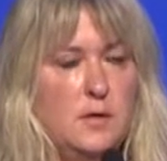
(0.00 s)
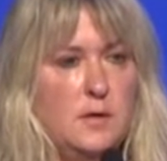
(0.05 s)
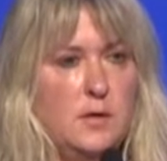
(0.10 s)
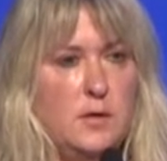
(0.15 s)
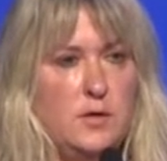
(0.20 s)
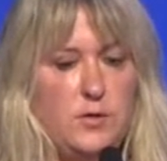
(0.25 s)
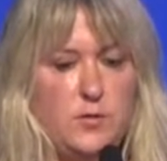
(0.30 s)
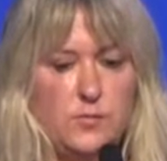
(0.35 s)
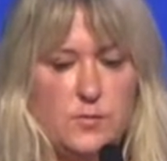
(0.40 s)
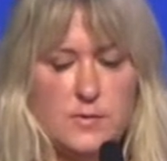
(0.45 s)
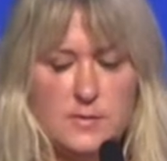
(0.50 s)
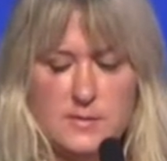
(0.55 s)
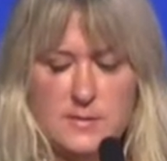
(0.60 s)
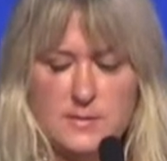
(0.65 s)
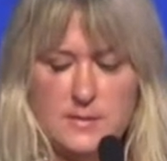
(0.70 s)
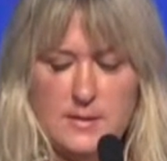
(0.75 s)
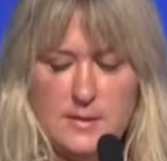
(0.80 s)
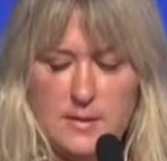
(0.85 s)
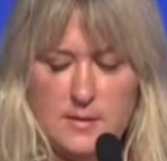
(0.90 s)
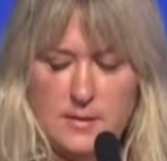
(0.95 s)
And you can
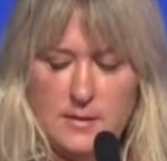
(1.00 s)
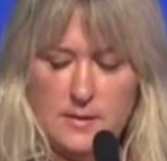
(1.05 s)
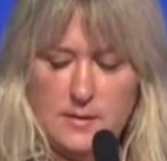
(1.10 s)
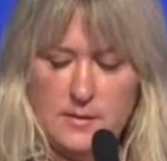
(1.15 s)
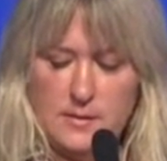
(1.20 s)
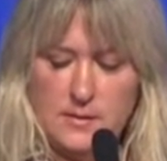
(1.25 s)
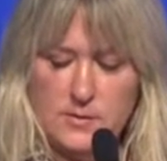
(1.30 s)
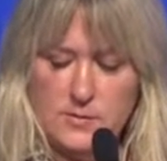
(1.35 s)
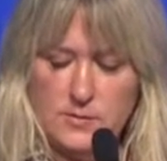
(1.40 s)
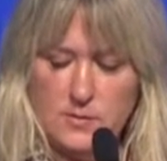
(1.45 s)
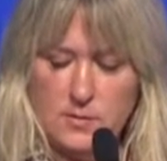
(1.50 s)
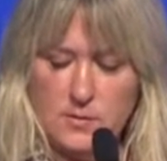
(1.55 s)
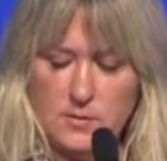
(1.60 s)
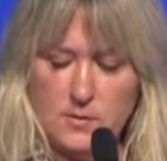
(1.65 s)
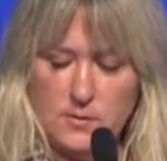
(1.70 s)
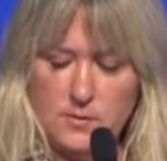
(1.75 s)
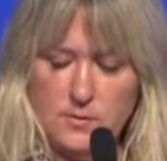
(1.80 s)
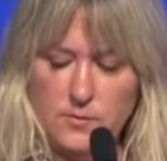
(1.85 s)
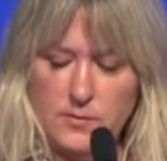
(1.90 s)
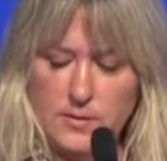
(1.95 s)
see that they
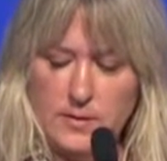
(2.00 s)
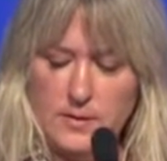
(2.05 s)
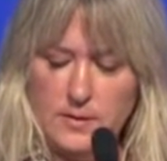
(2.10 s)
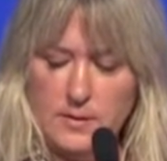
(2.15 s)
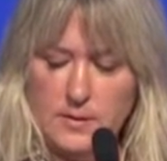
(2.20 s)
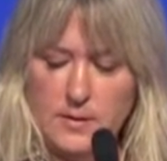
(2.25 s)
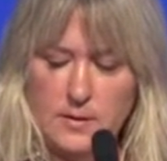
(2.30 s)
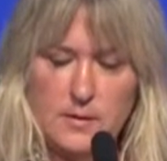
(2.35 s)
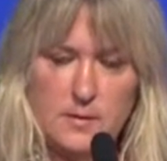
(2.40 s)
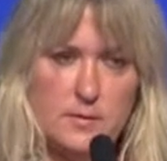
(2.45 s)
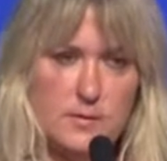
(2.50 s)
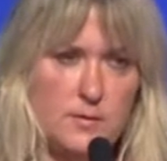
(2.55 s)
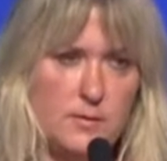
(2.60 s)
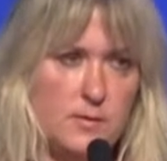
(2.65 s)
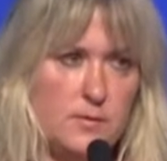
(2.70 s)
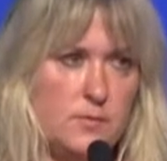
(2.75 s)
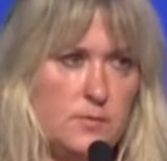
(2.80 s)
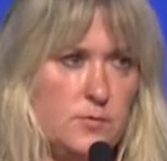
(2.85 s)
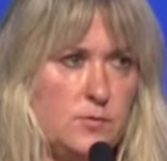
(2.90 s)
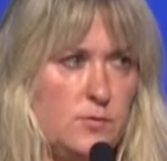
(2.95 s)
started learning that, you
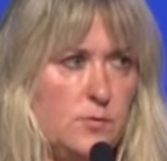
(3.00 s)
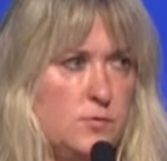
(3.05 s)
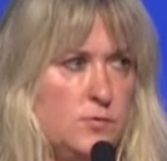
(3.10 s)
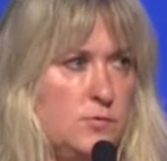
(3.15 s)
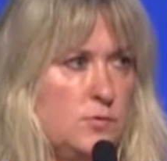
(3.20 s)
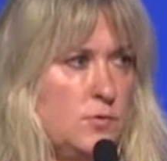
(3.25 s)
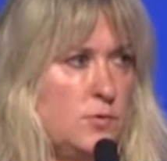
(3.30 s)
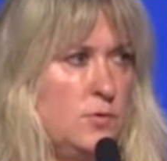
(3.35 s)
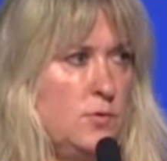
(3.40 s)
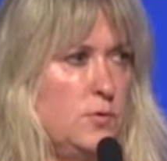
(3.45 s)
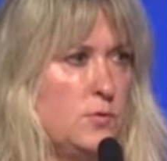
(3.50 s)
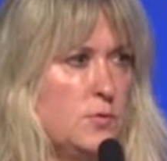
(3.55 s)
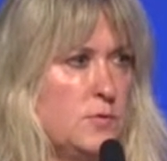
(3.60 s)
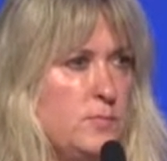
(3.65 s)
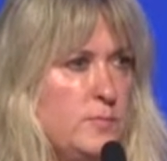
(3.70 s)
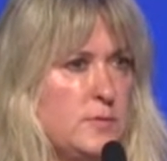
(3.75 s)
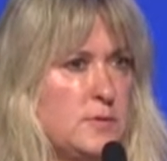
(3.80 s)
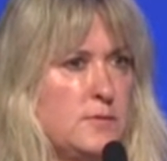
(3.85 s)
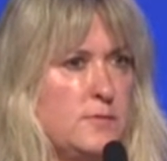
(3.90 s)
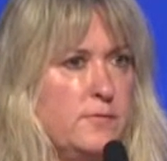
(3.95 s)
know, you, you shouldn't use
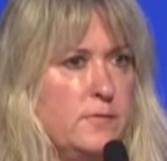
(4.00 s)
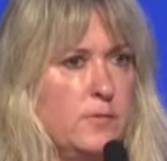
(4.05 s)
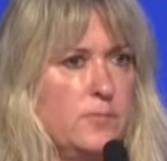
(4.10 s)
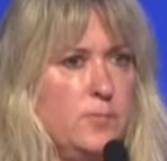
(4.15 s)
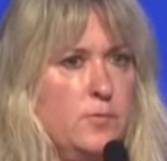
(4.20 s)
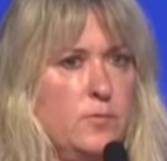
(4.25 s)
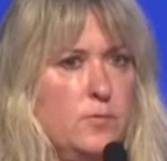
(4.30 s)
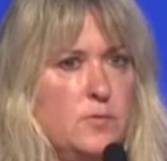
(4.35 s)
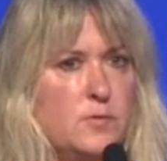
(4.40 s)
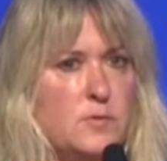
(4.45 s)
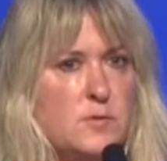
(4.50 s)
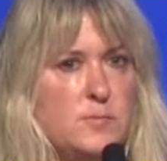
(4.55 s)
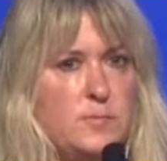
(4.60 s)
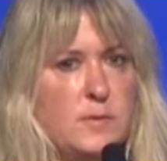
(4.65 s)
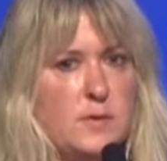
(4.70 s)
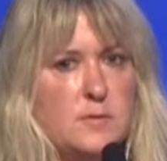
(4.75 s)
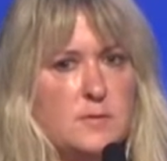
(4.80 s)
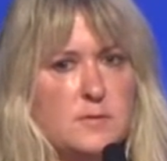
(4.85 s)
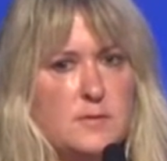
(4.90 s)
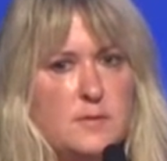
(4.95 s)
specific ports because